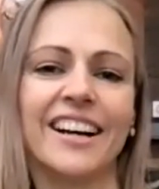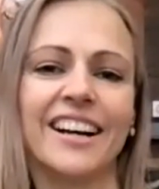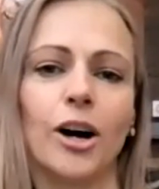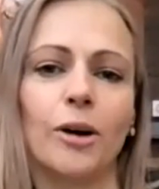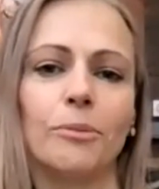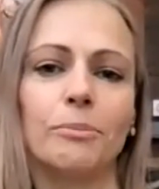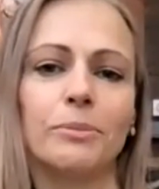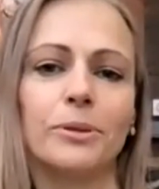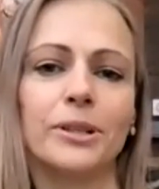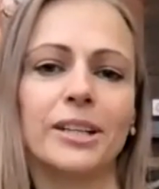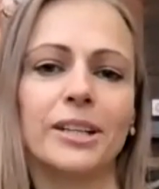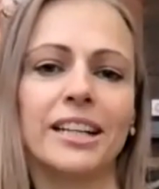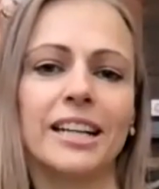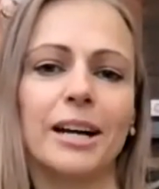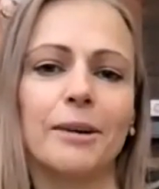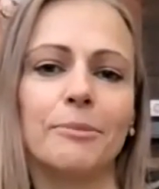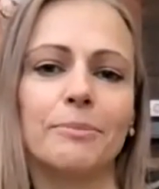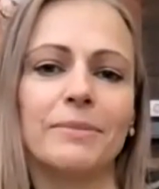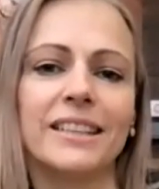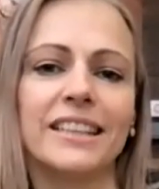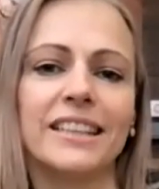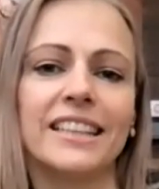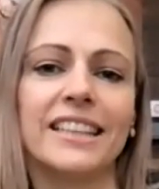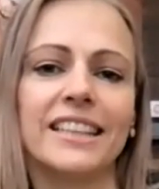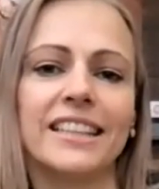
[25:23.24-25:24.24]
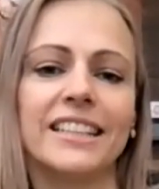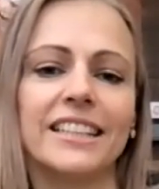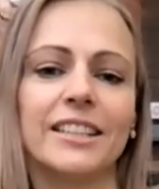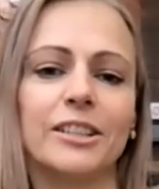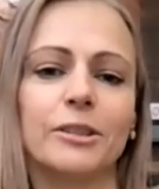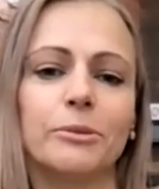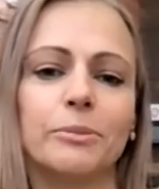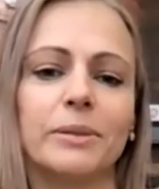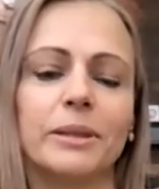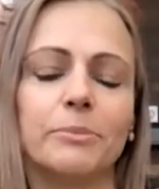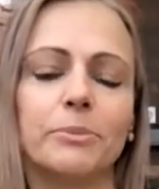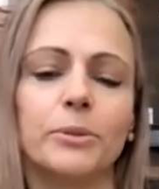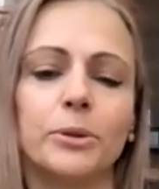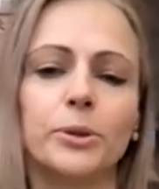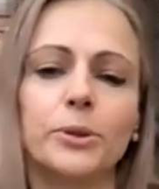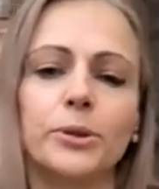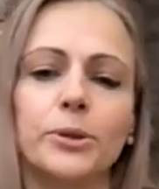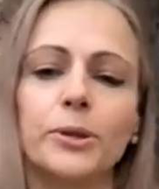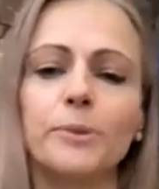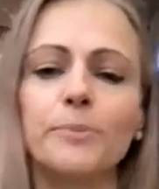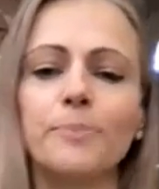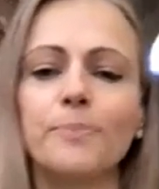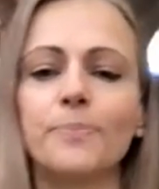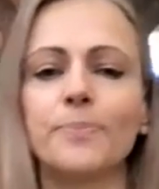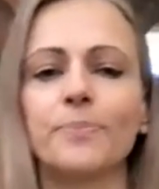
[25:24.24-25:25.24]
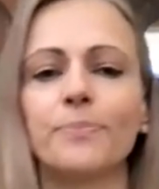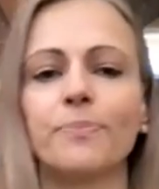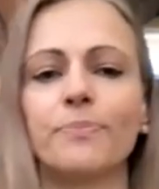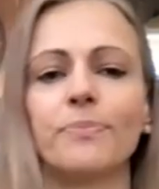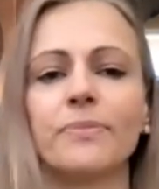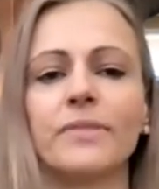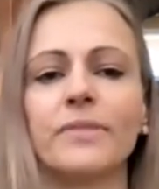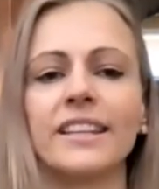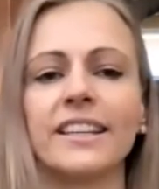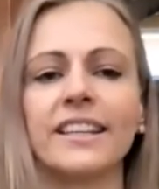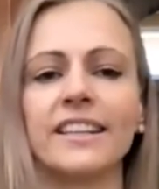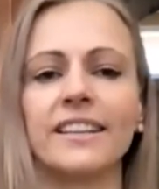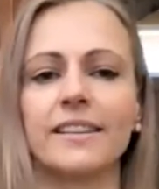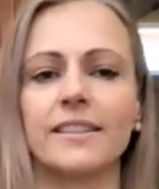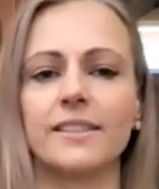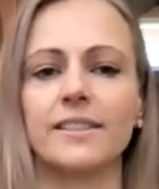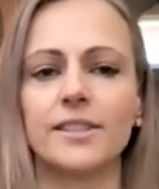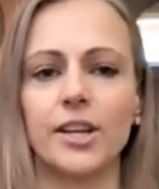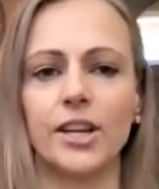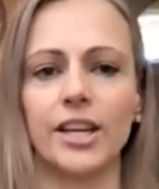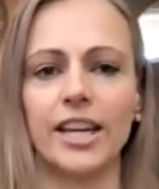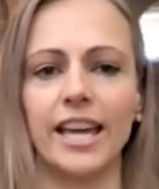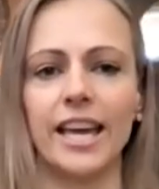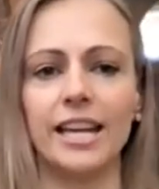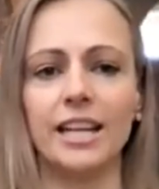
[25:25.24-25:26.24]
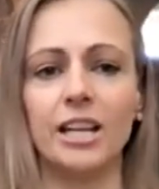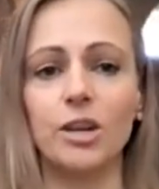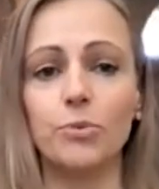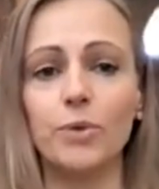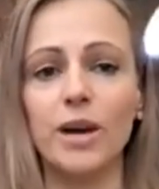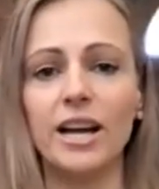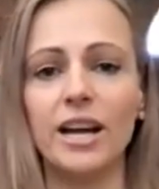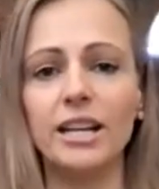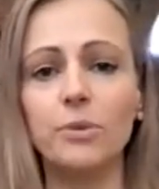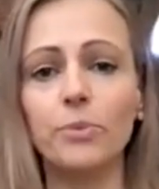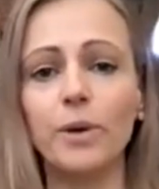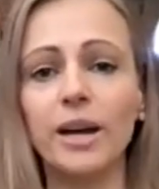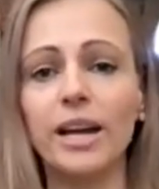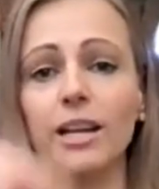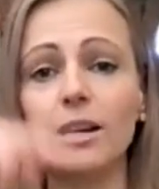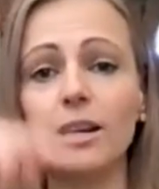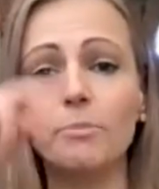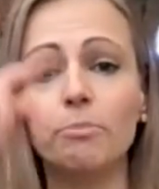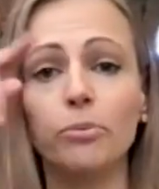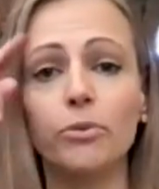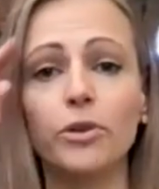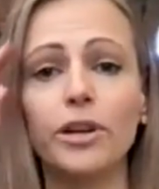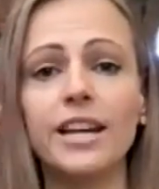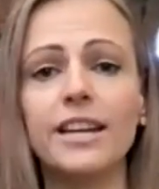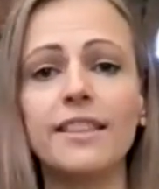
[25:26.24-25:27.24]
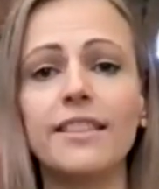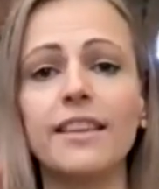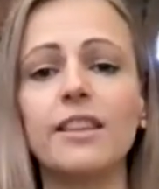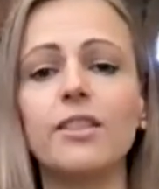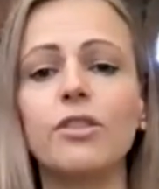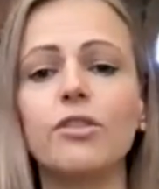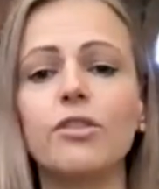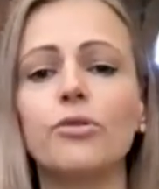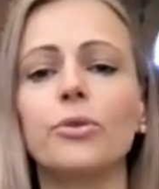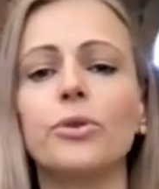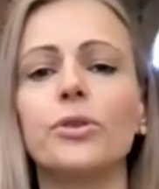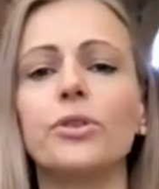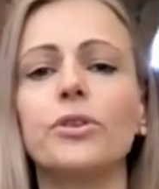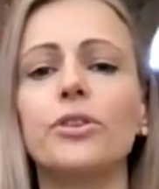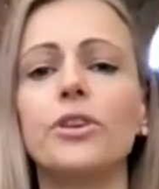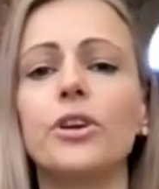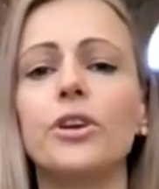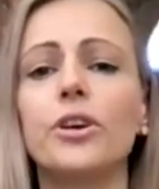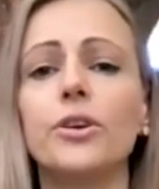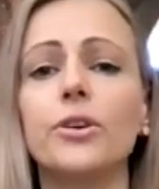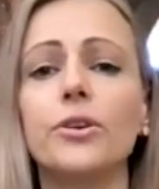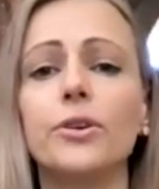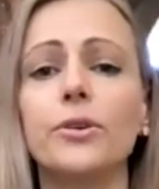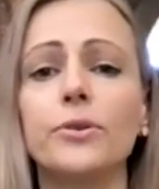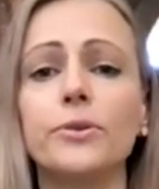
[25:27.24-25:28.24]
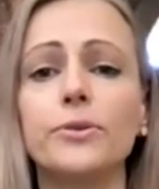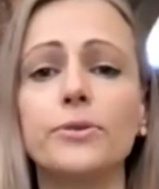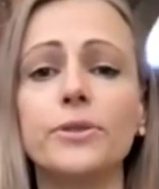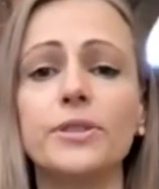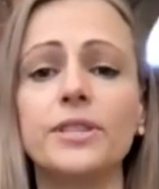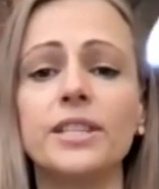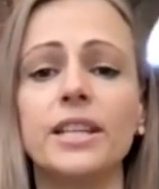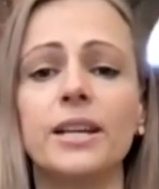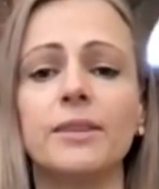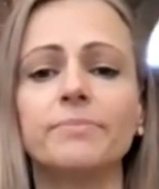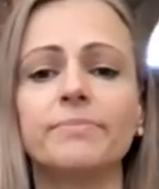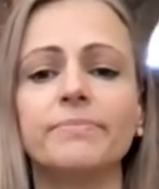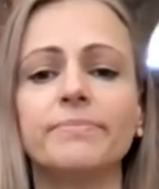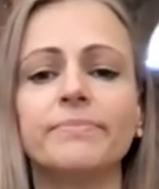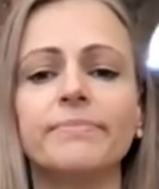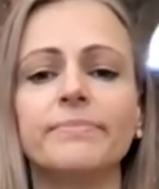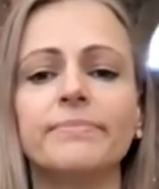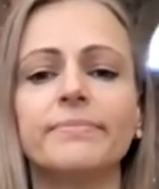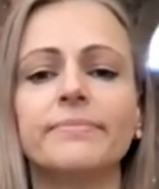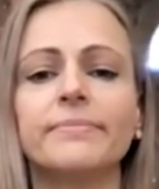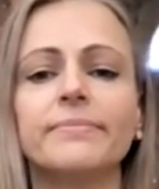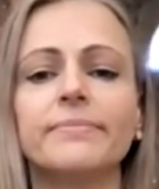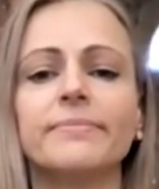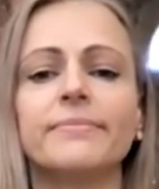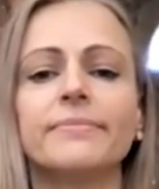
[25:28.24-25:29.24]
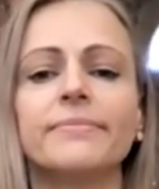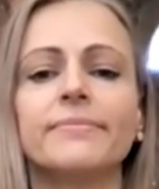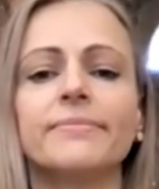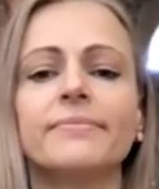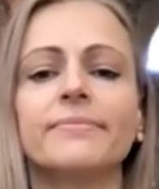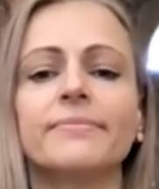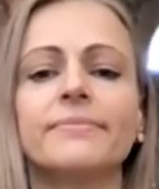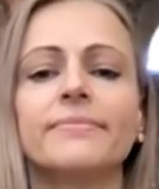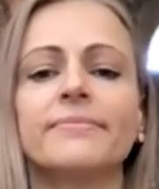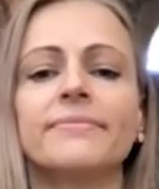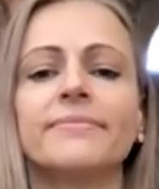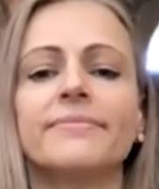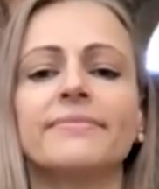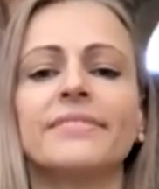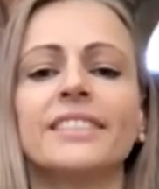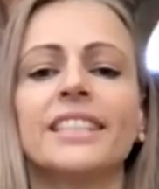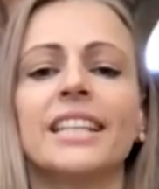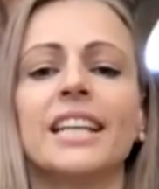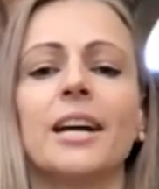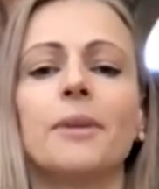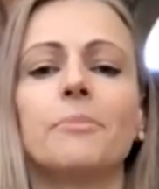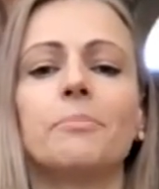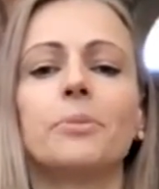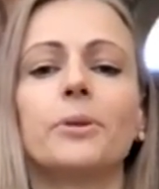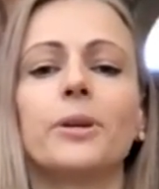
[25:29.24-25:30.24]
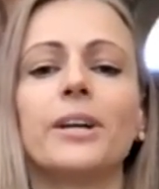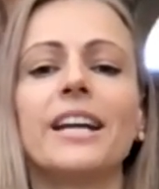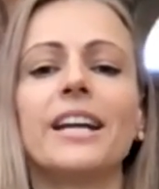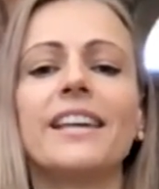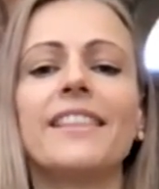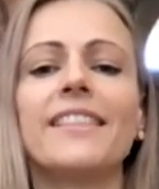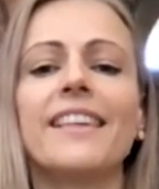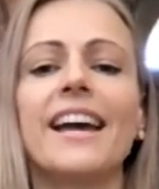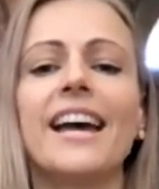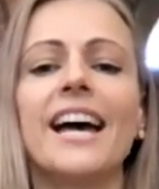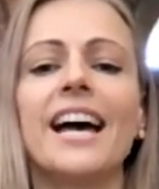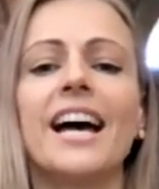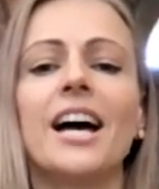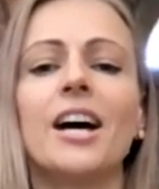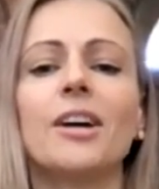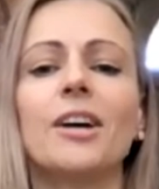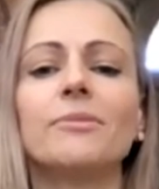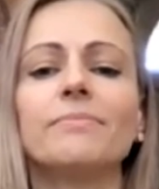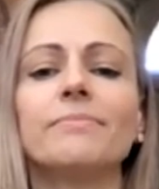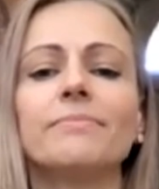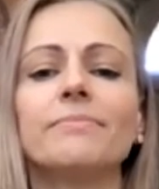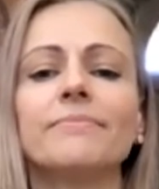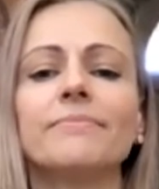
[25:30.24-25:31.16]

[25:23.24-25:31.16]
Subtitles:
I'll put it up a little bit more. So getting ready, we're going to breathe in through the nose and breathe out.